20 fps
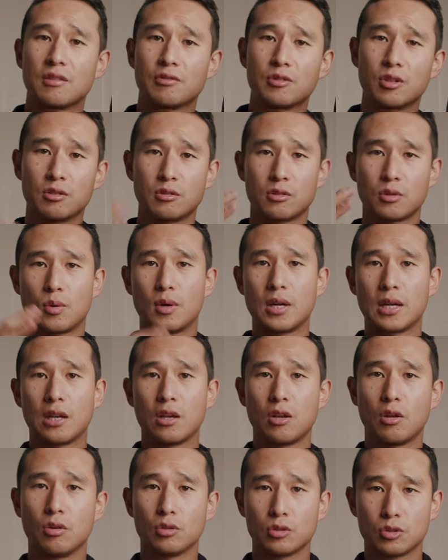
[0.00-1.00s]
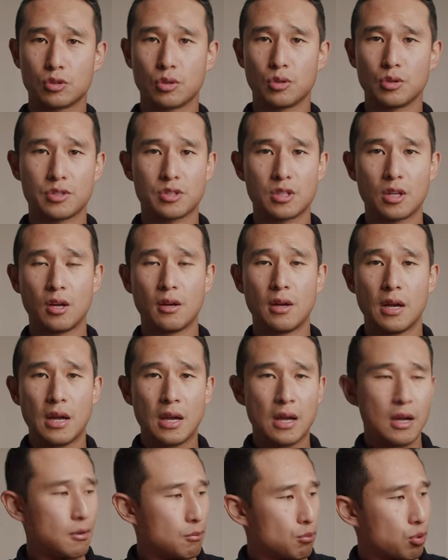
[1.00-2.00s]
I've got quite a long torso,
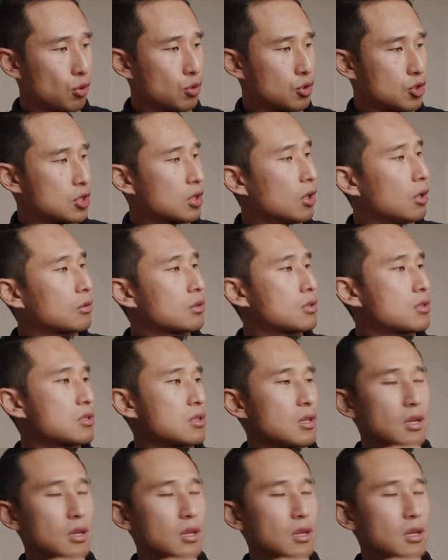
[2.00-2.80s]
broad shoulders,